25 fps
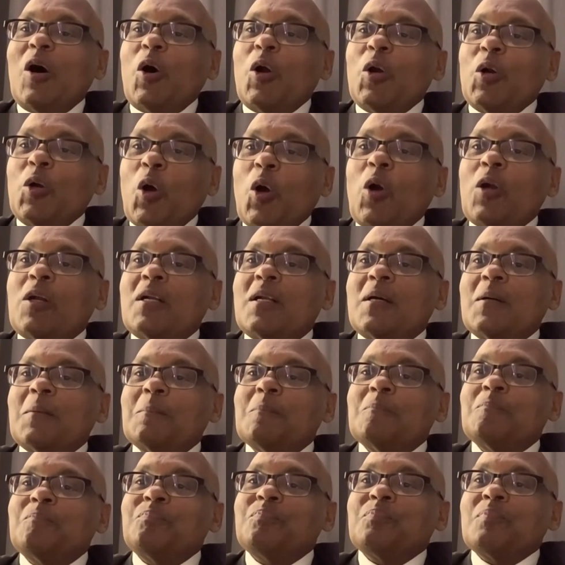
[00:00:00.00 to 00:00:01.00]
or not.
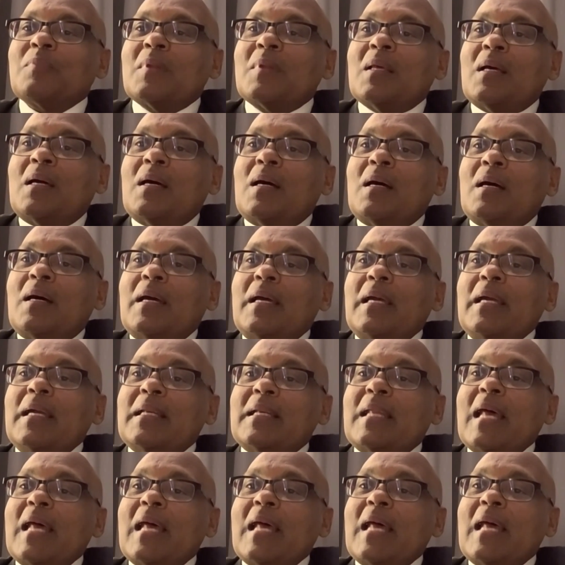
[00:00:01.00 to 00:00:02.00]

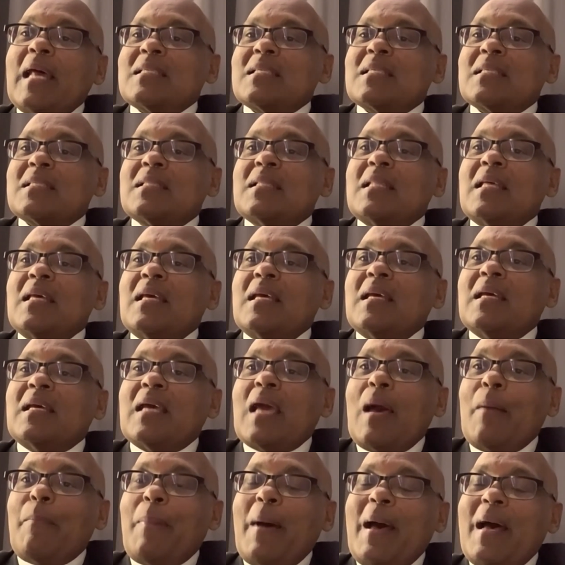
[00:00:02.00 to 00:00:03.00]
It has the
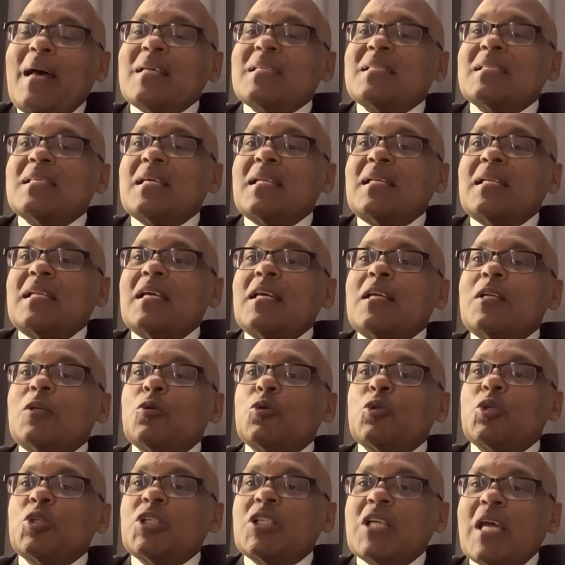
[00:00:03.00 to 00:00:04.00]
capacity
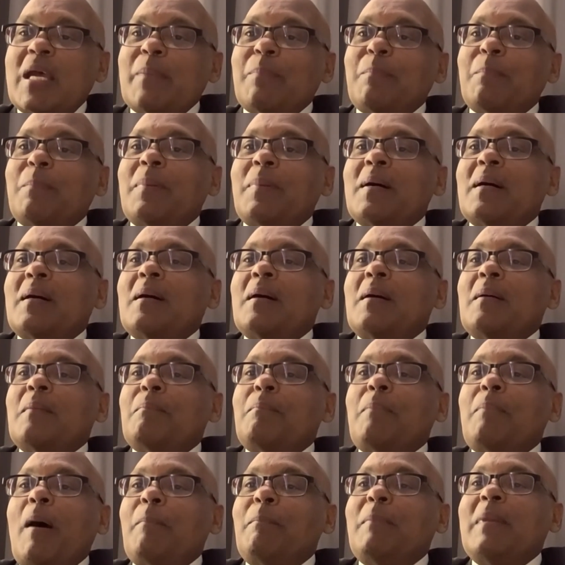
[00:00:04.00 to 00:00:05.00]
to shape
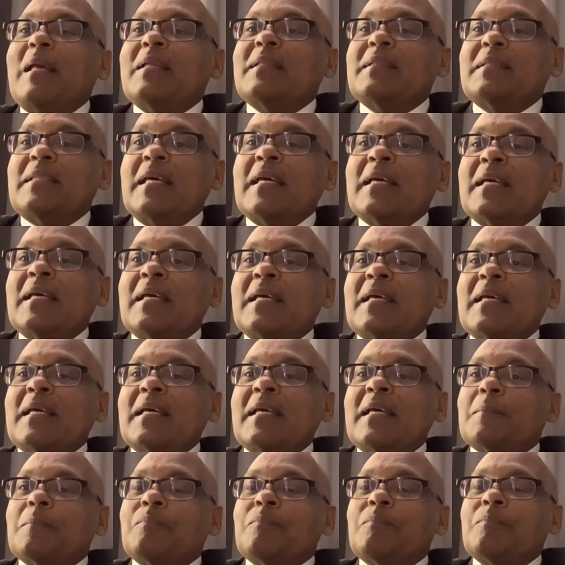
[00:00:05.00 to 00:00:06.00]
public thinking.
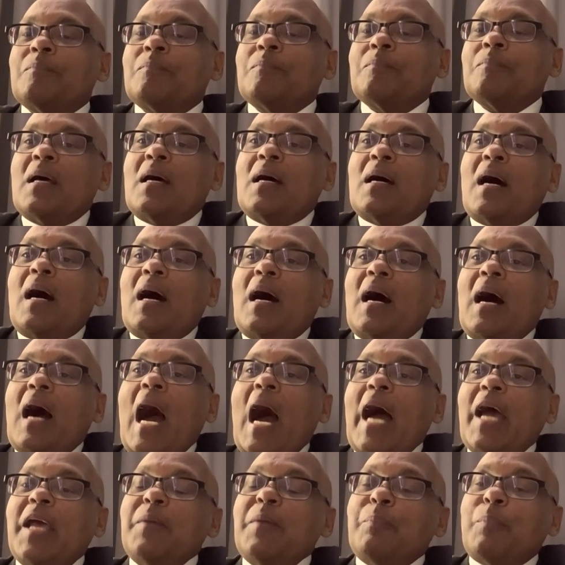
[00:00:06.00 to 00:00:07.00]
Uh,
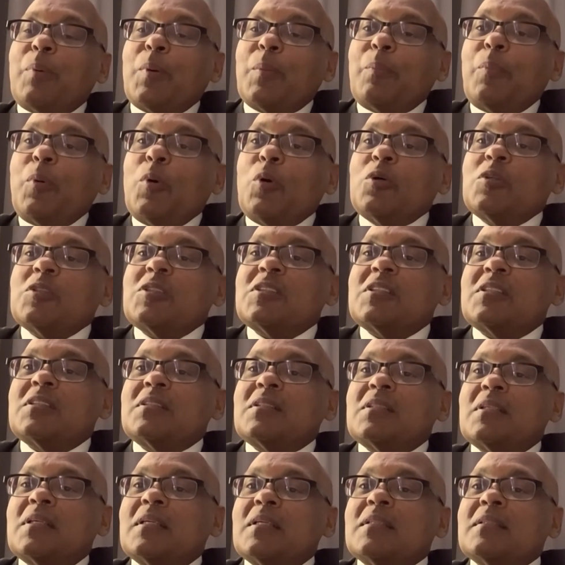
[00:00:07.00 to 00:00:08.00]
I
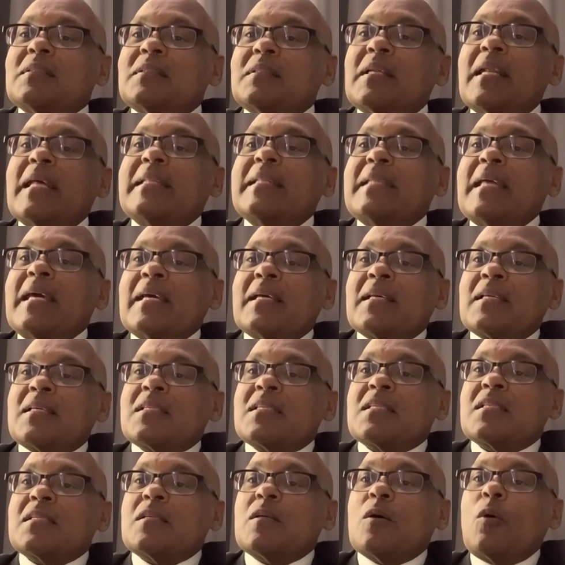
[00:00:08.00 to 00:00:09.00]
propose three
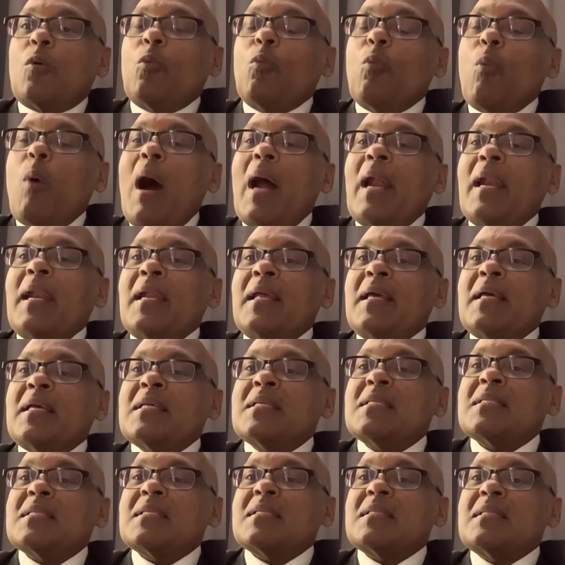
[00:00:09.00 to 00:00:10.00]
things. One
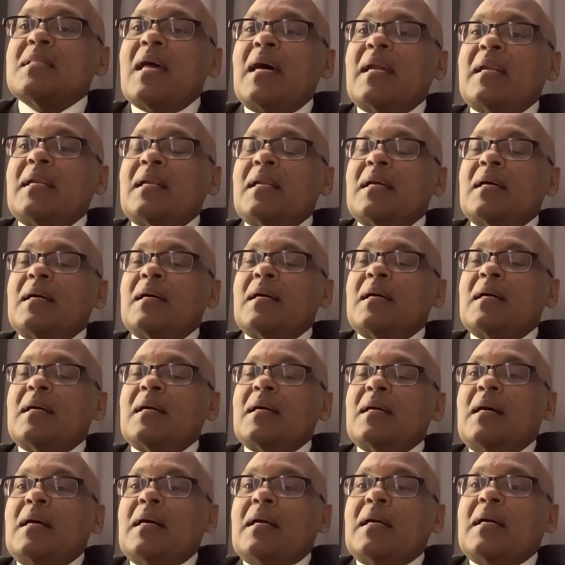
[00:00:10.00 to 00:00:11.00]
is that
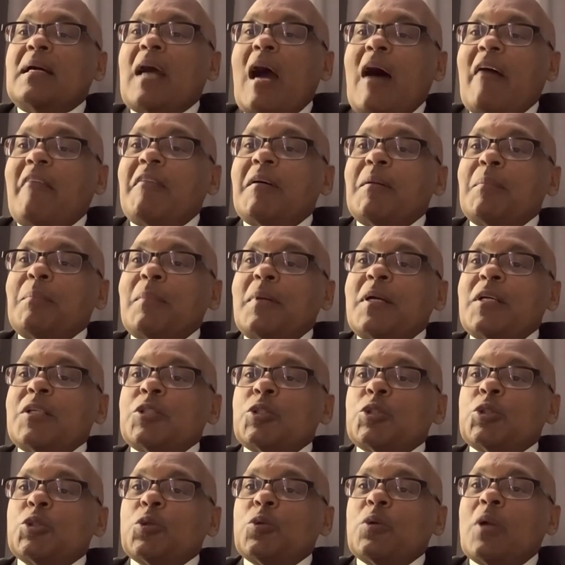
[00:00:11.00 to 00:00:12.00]
government
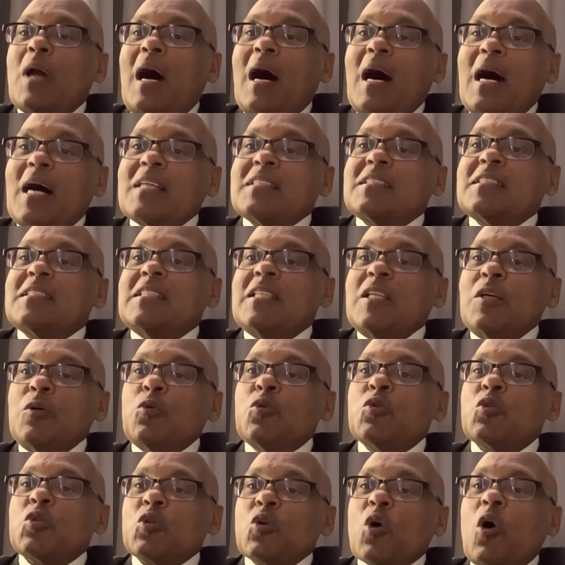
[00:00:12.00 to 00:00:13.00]
should ask
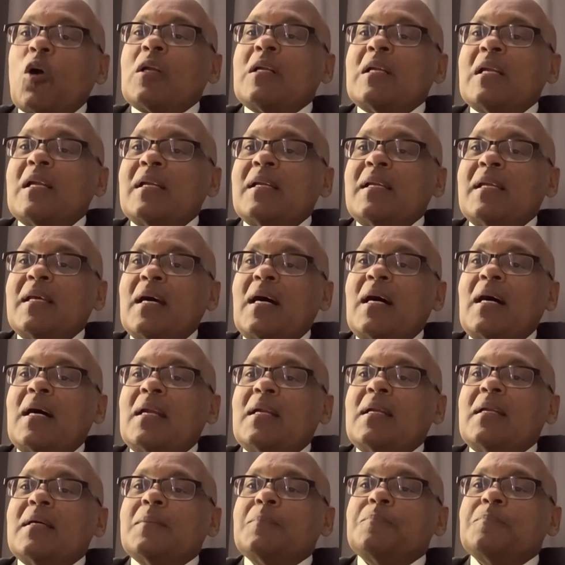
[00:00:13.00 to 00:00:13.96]
New Scotland Yard